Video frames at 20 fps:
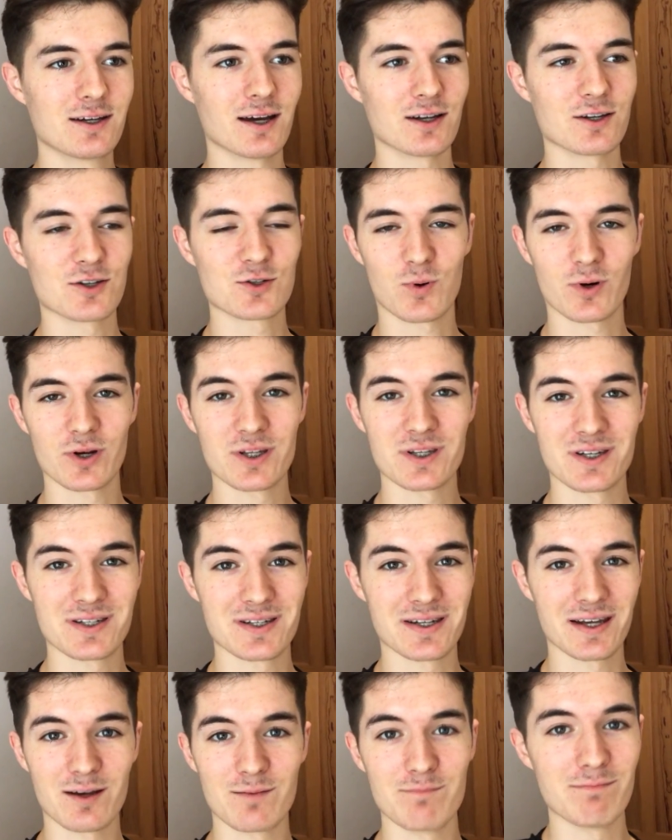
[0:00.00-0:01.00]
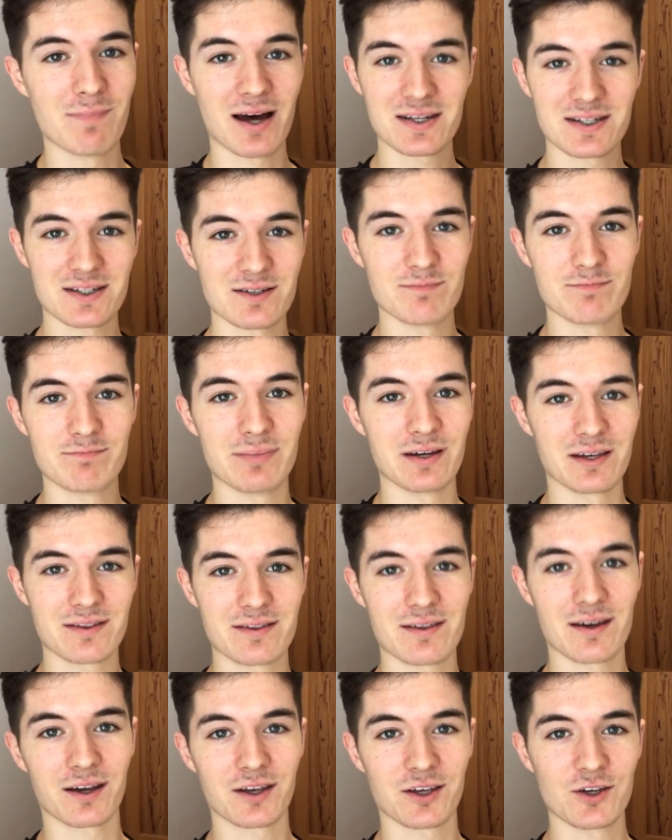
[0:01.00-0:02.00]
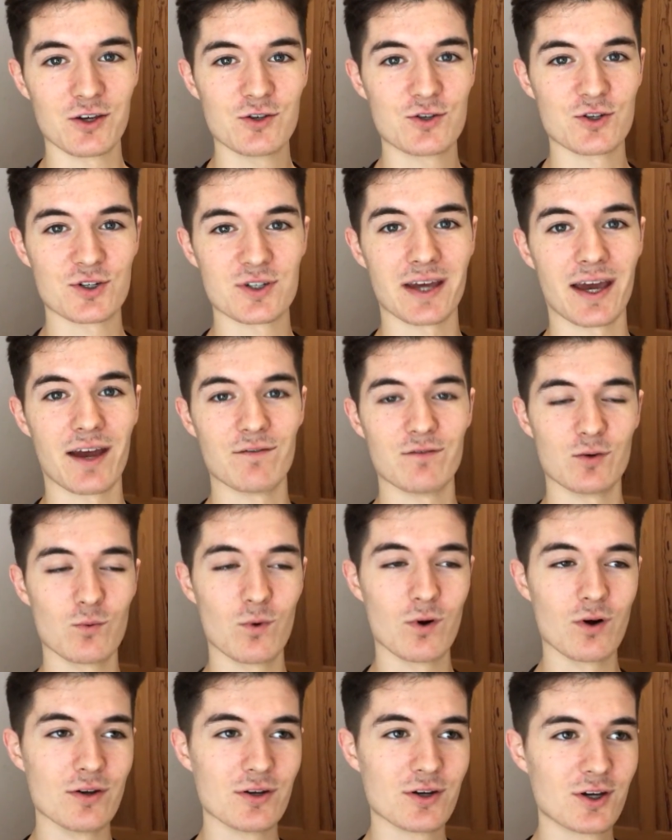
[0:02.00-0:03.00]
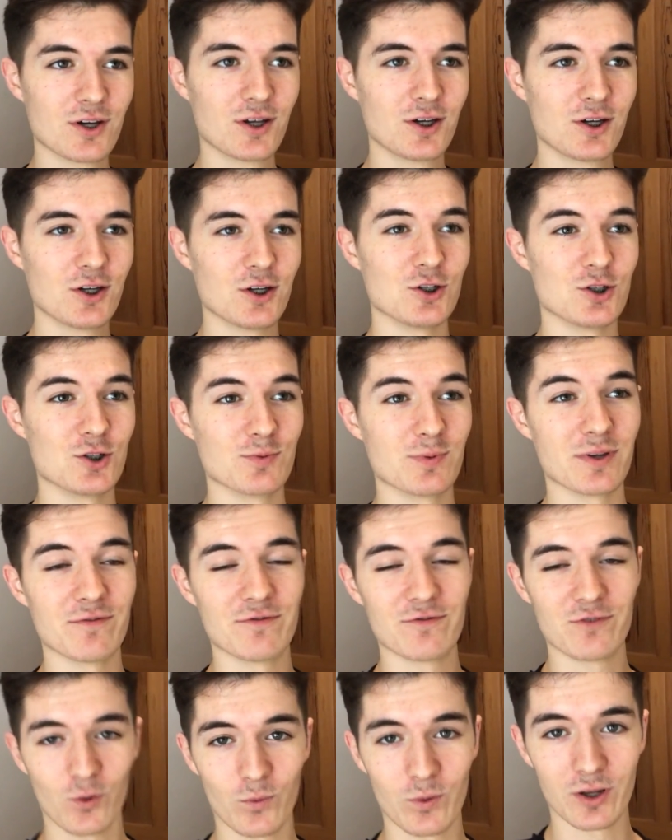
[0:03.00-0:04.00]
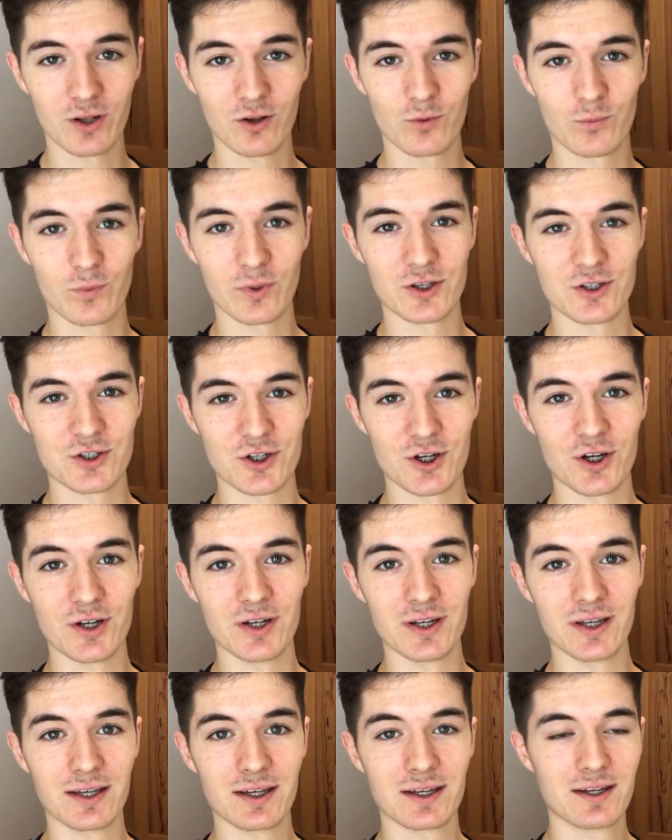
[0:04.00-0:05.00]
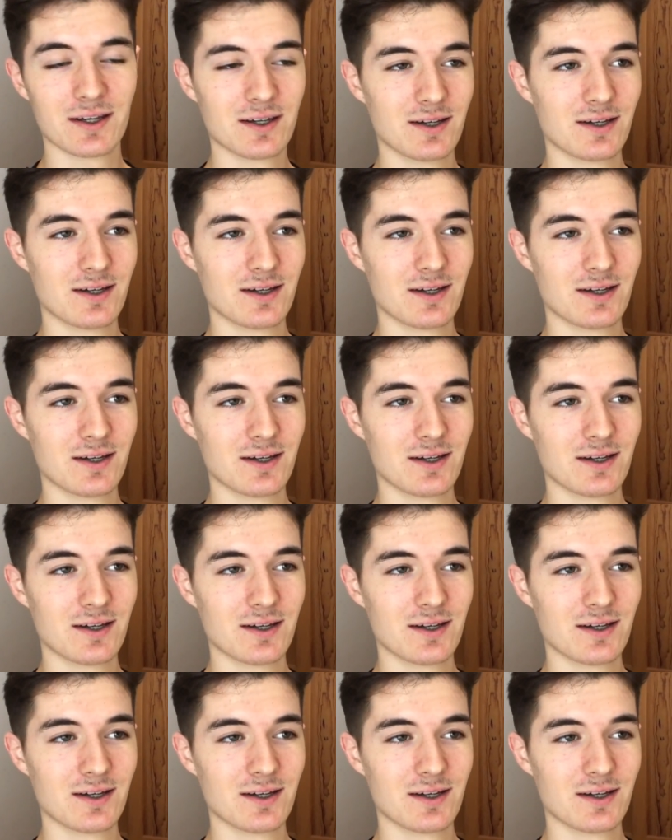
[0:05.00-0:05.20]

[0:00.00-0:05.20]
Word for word: I just wanted to say a massive big thank you just to everyone who's just been following along with the journey.